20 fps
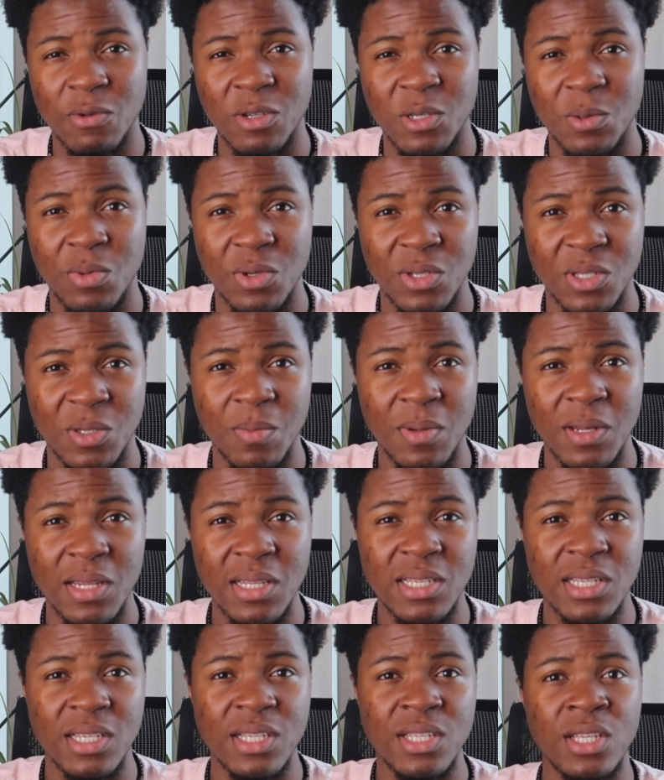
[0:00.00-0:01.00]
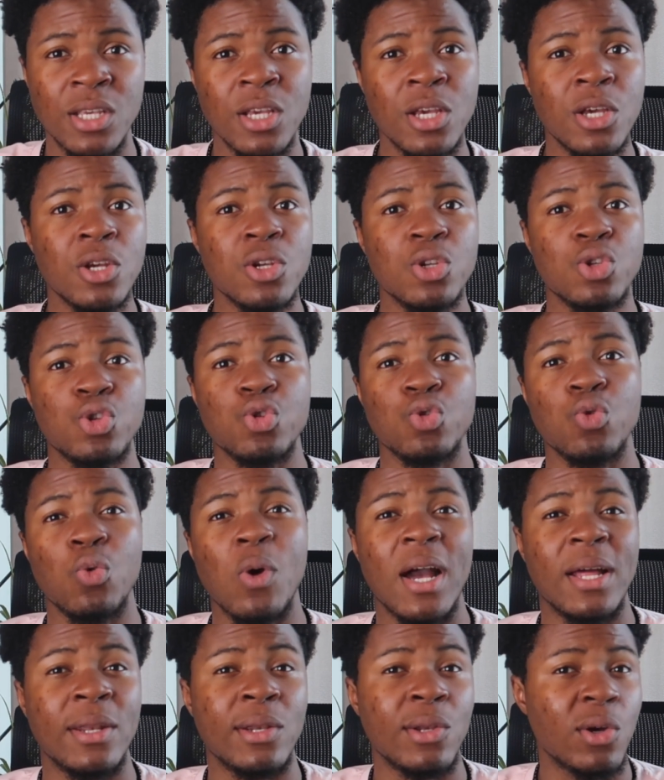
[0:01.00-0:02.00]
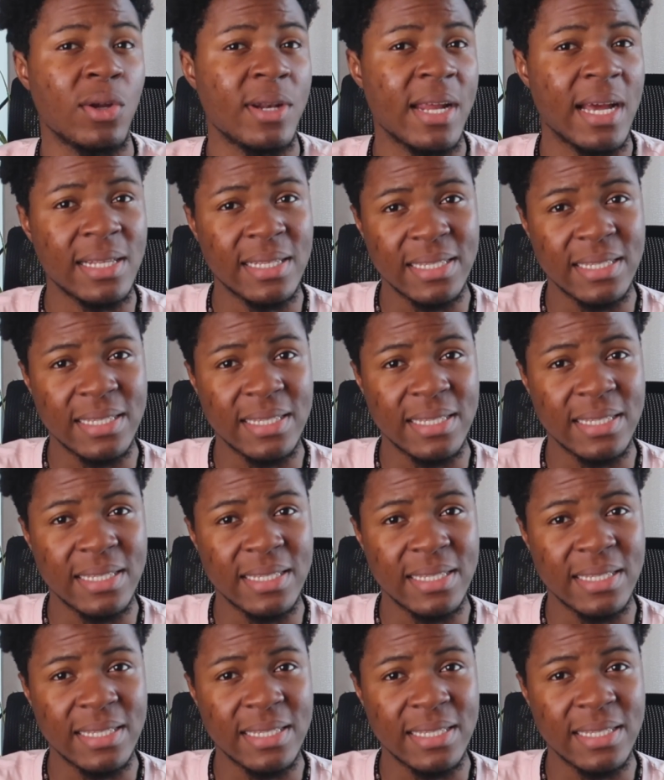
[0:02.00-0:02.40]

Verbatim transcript: responsibilities to another